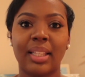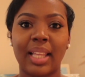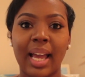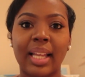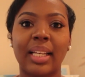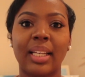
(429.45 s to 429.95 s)

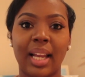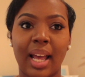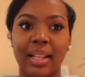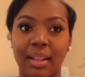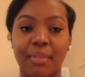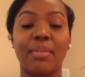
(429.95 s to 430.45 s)
that,
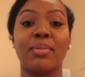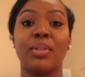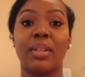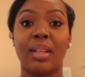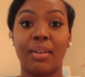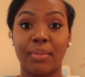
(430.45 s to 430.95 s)
and it
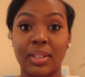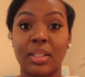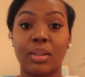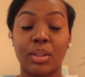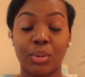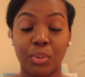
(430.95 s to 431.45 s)
was the
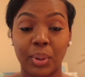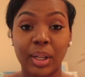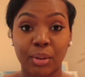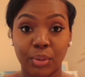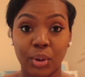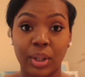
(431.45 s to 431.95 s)

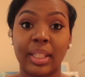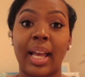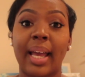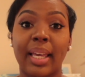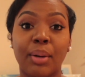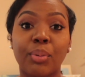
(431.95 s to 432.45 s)
will of God,
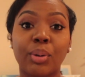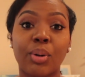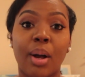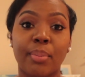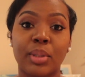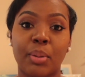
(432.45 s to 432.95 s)
that it will
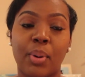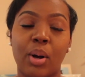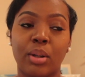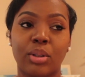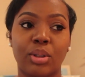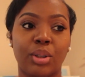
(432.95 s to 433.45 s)
come to pass.